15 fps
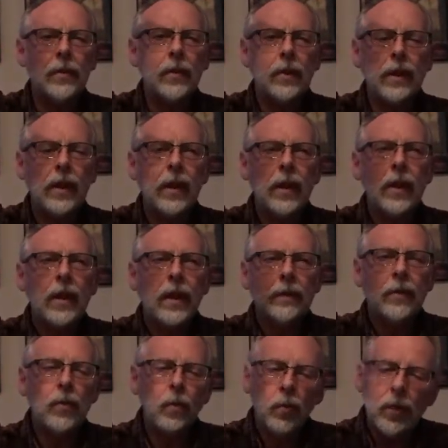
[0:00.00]
You can,
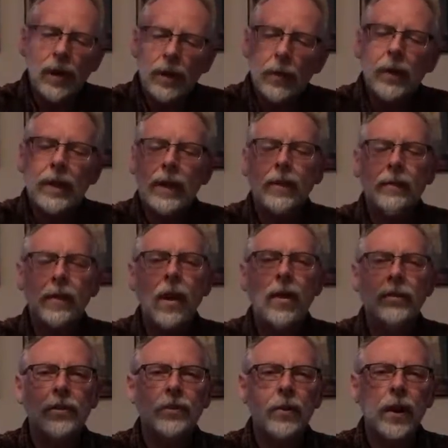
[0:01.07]
if you really, really
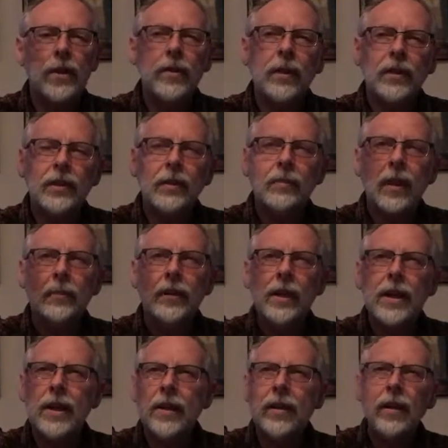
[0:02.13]
concentrate, you can sometimes
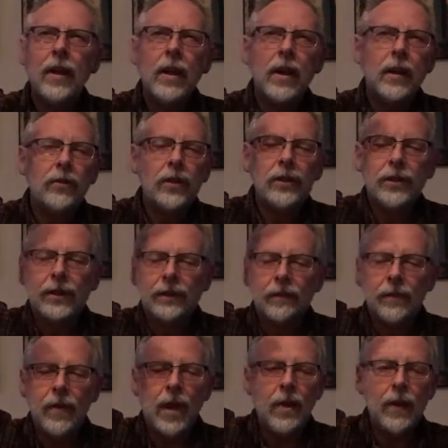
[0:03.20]
hear just this
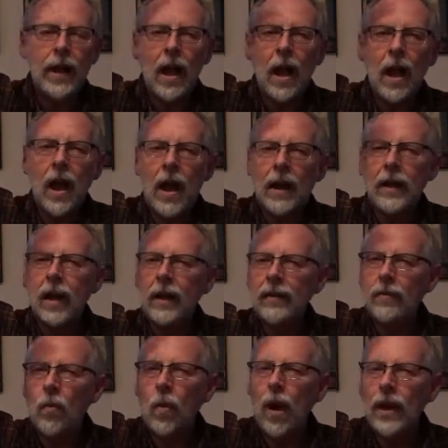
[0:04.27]
very high kind
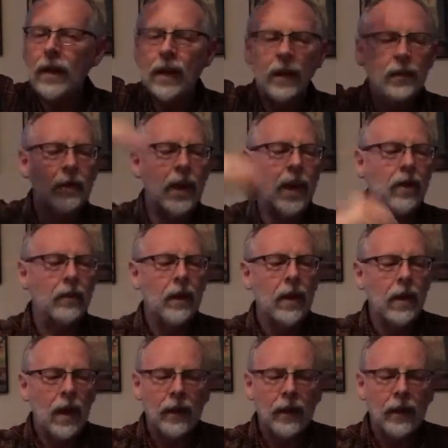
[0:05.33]
of whining sound.